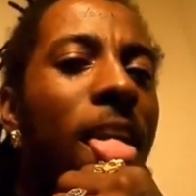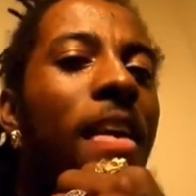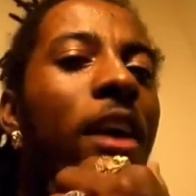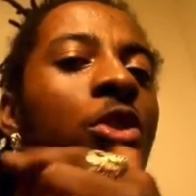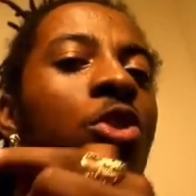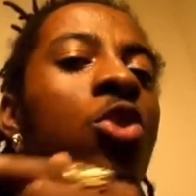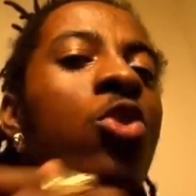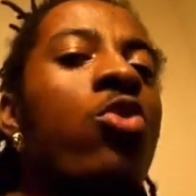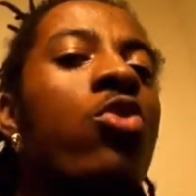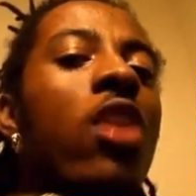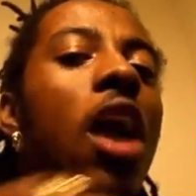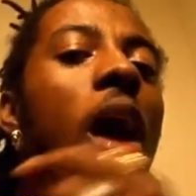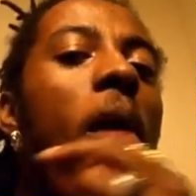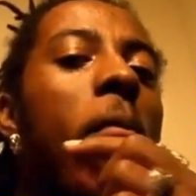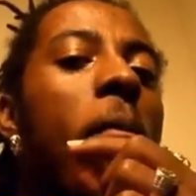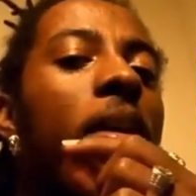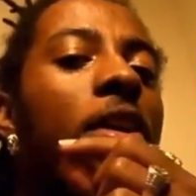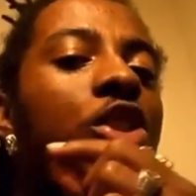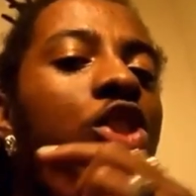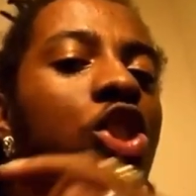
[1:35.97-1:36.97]
Do you know how
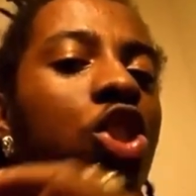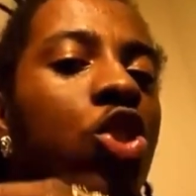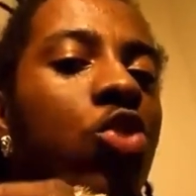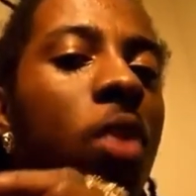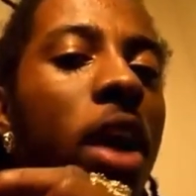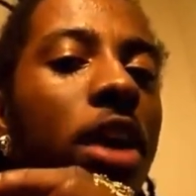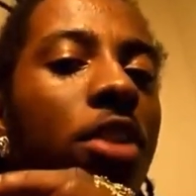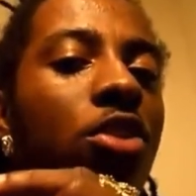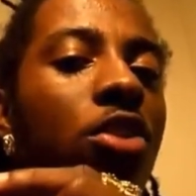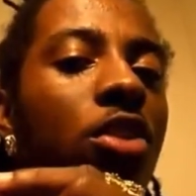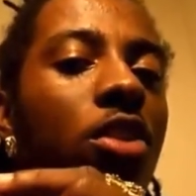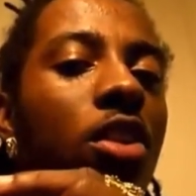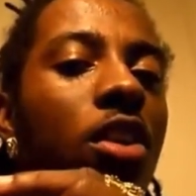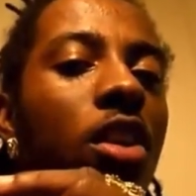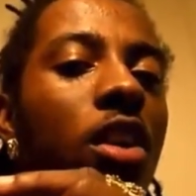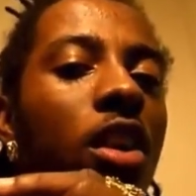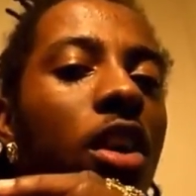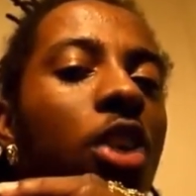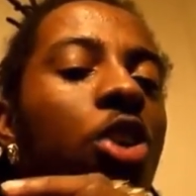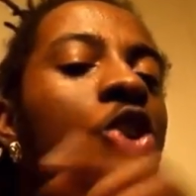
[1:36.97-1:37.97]
much stress
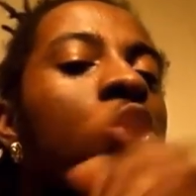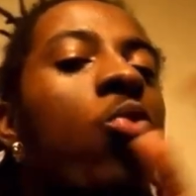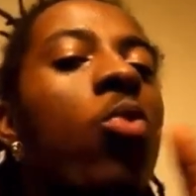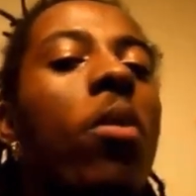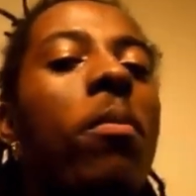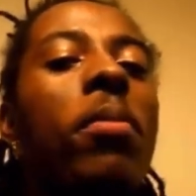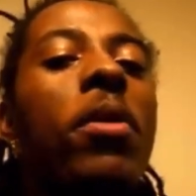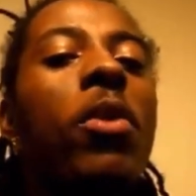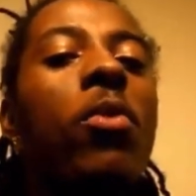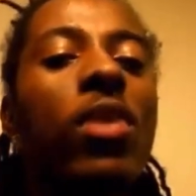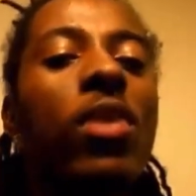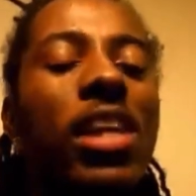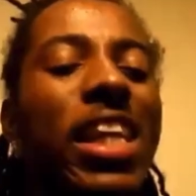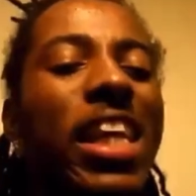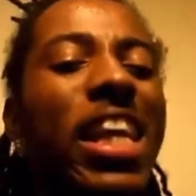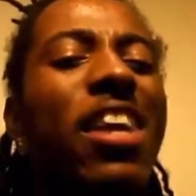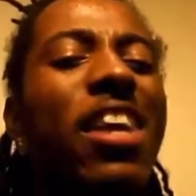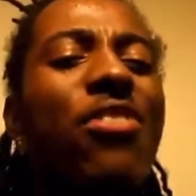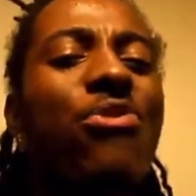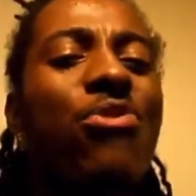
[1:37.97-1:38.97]
you would be
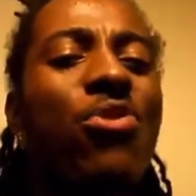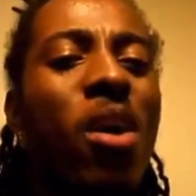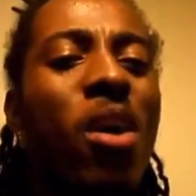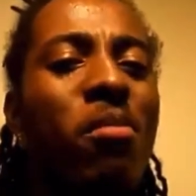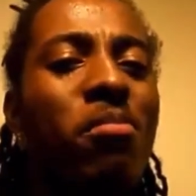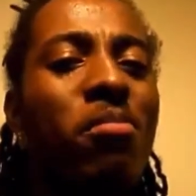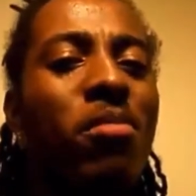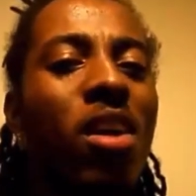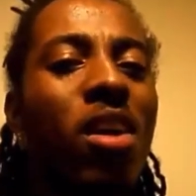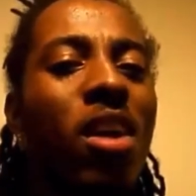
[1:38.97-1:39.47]
relieved from